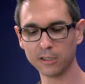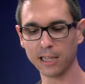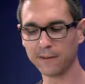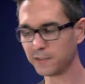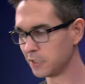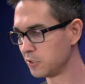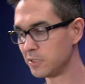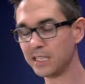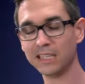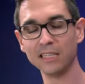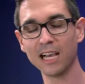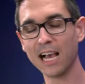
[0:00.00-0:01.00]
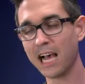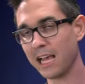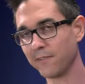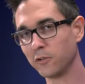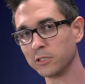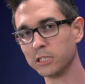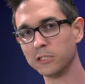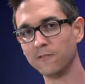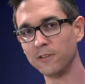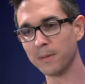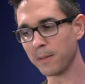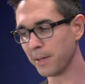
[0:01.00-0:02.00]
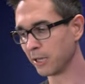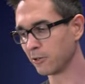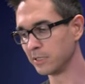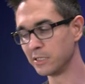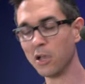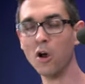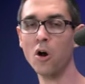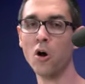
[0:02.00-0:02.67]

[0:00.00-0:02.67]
You'll have to use the high voltage V-mount batteries